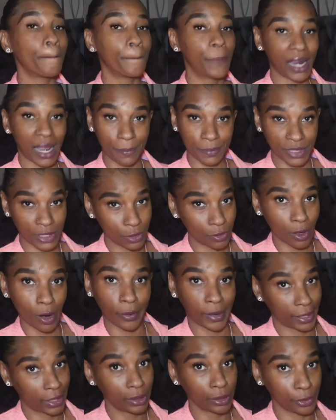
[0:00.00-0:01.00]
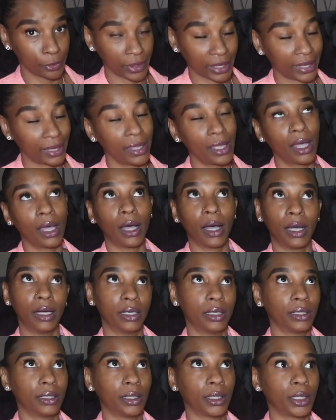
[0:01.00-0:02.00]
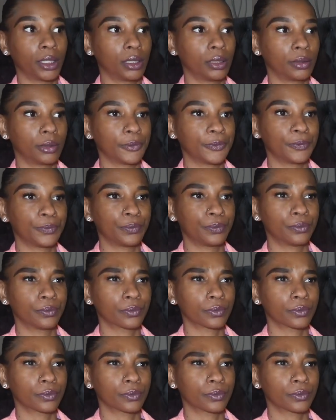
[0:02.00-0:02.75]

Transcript: But I'm still going to include it. Um,